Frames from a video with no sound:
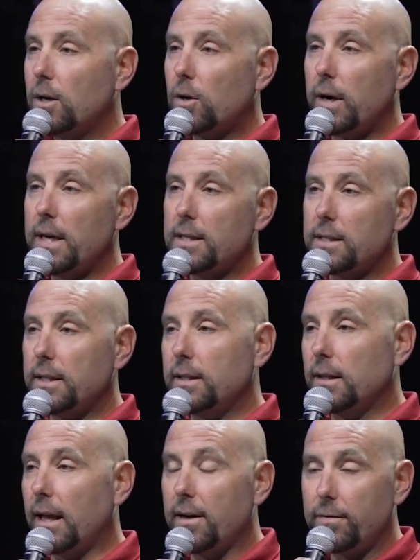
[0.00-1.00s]
crazy
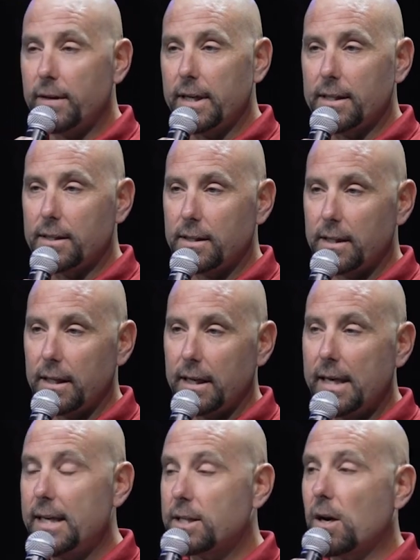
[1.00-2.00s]
life is,
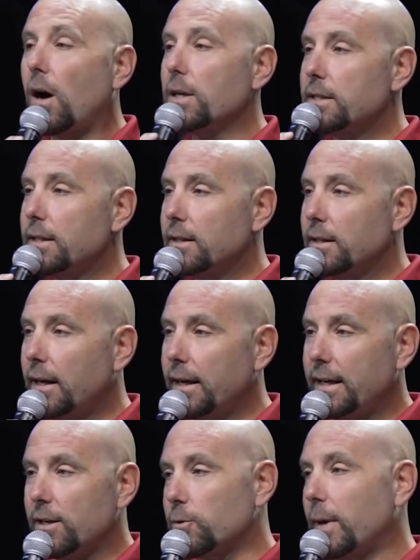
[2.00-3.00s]
He's constant and
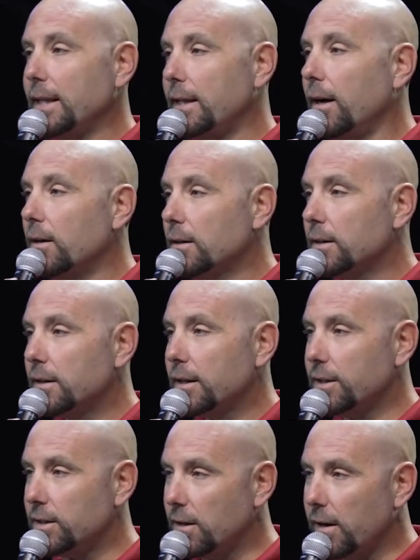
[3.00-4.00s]
He is right there.
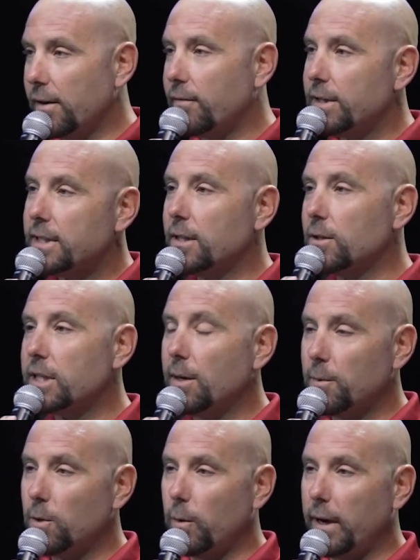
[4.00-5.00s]
He's every single
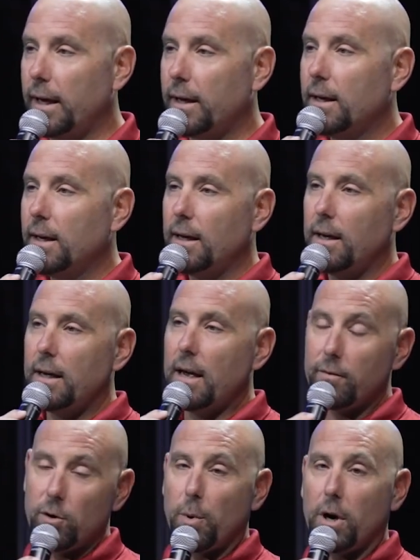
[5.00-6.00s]
step of the way,
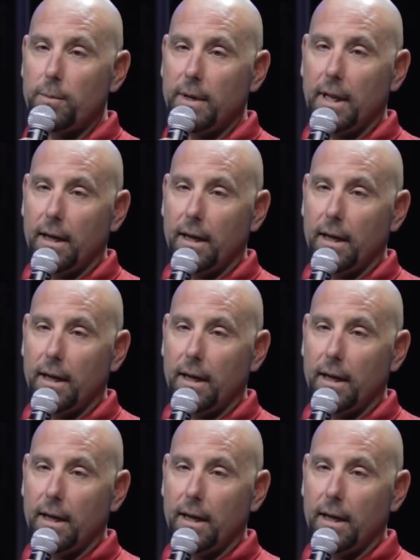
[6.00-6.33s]
every part of my